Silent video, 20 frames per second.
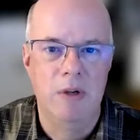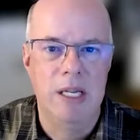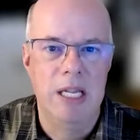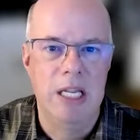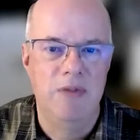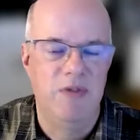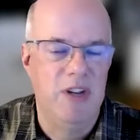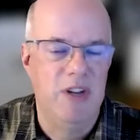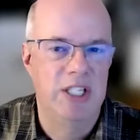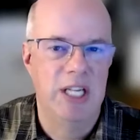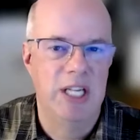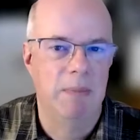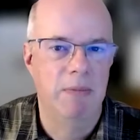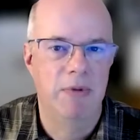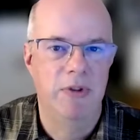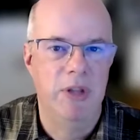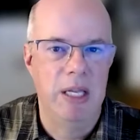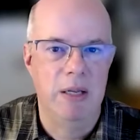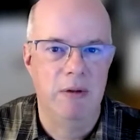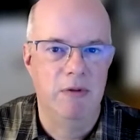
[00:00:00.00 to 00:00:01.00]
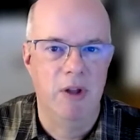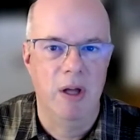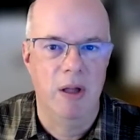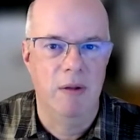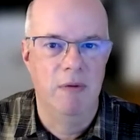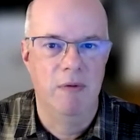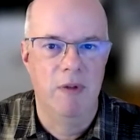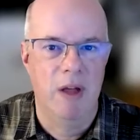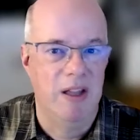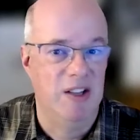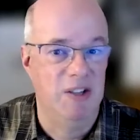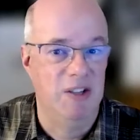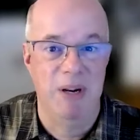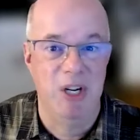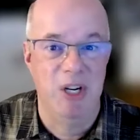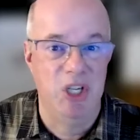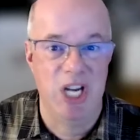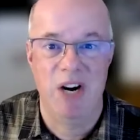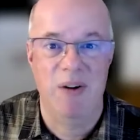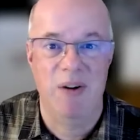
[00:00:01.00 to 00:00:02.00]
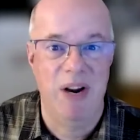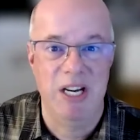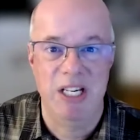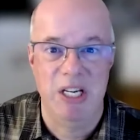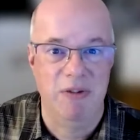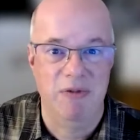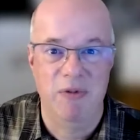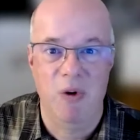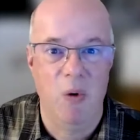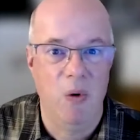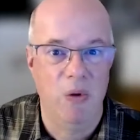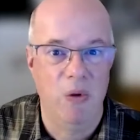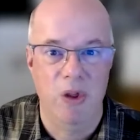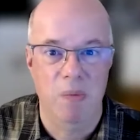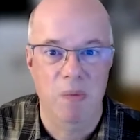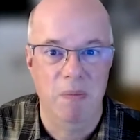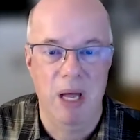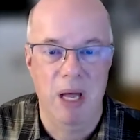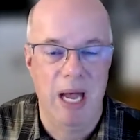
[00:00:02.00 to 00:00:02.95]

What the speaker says: is this something that has been generated for them?